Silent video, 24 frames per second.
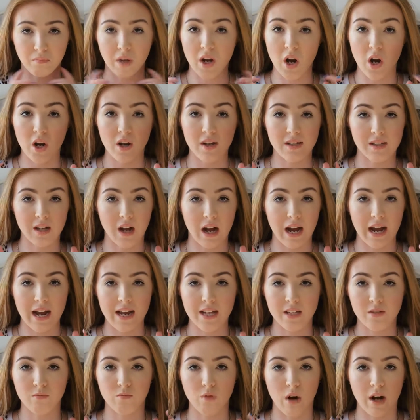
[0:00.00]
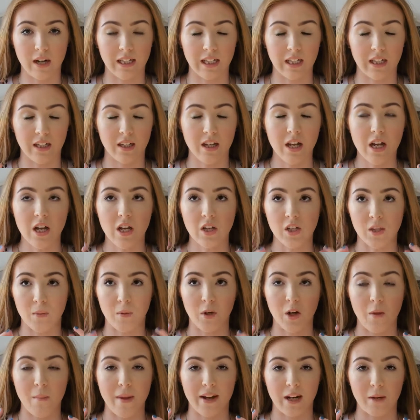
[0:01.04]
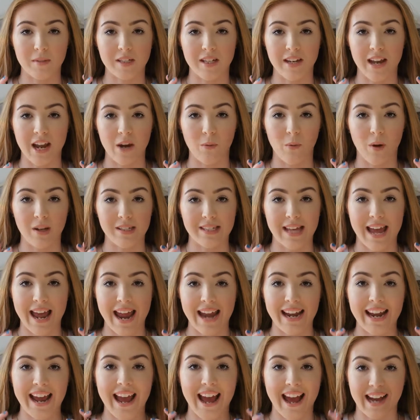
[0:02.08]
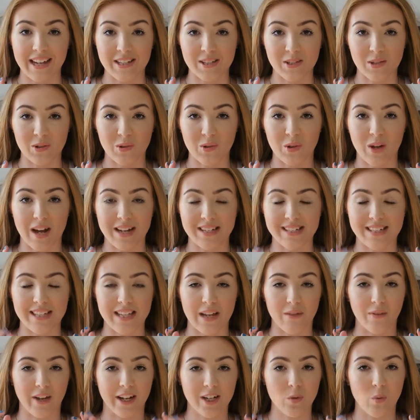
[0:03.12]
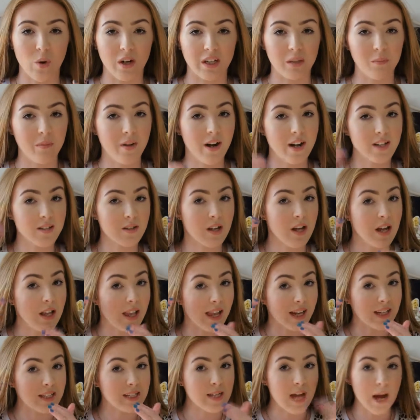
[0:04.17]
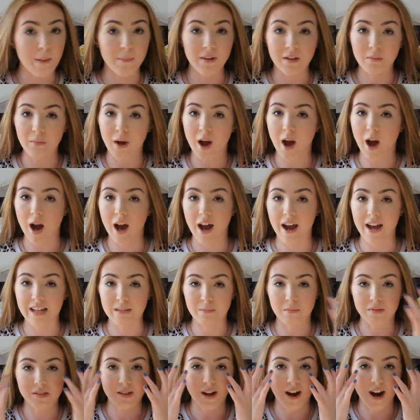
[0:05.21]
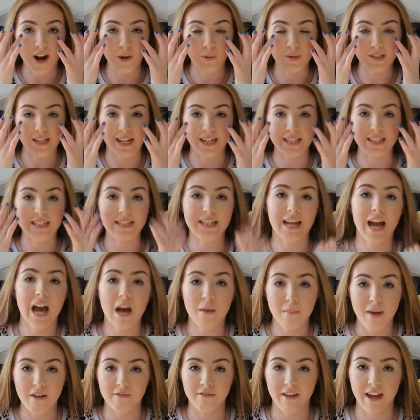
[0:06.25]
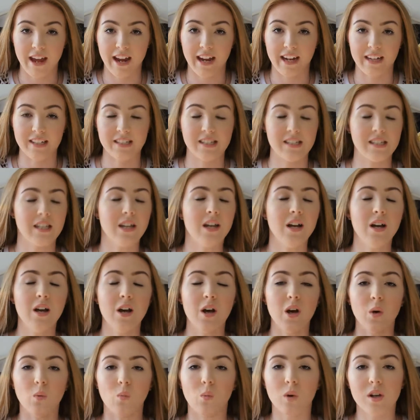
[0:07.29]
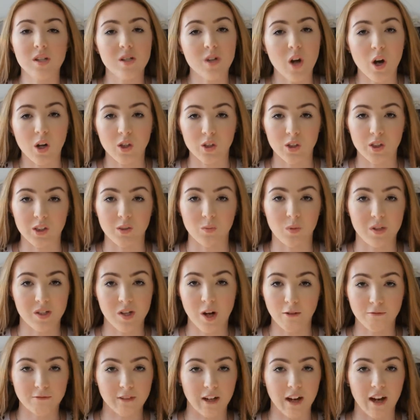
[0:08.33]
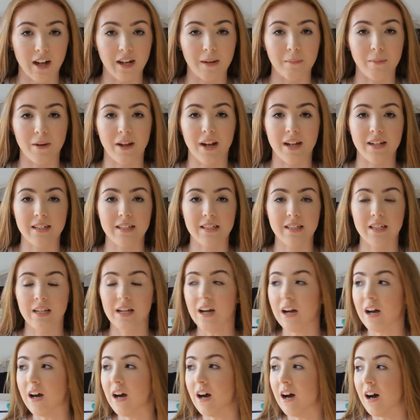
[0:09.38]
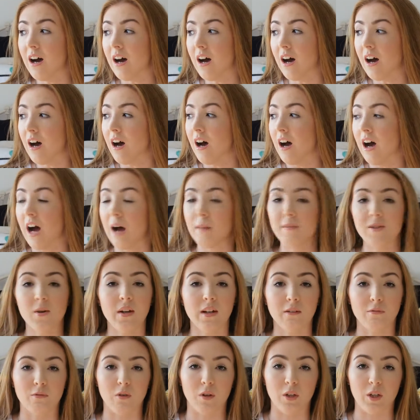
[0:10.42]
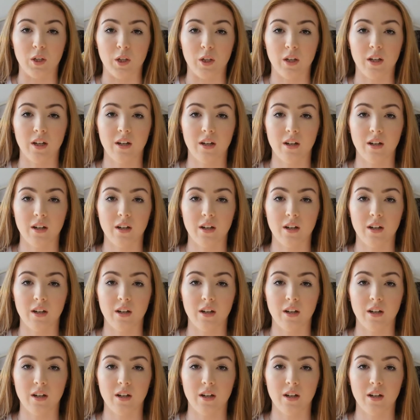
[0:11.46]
my nose, eyes running. The putting on makeup today was a hassle. I stood there like 20 minutes, like dabbing my eyes. Mascara was like down my face. Was not good, was not fun, but I'm doing it for you.